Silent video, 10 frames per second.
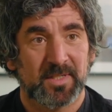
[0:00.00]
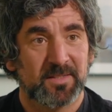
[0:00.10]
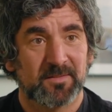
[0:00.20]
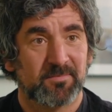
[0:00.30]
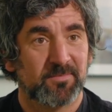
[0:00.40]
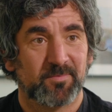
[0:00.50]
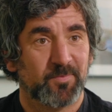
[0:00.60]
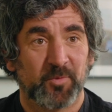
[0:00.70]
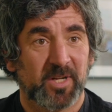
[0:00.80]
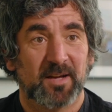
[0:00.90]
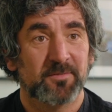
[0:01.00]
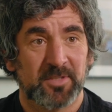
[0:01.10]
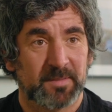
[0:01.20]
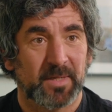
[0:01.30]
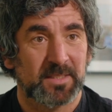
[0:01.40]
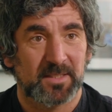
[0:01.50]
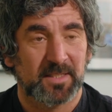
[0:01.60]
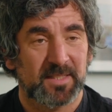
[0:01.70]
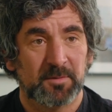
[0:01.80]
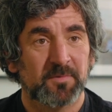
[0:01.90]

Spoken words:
in recovery, basically.